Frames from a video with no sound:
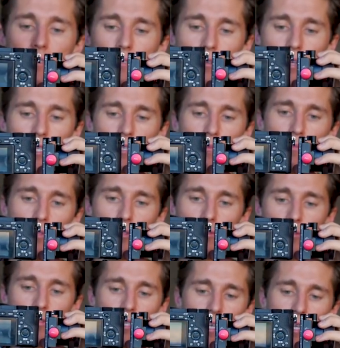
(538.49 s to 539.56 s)
So I need to
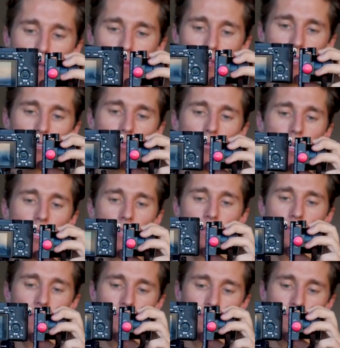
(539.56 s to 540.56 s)
move the camera this way.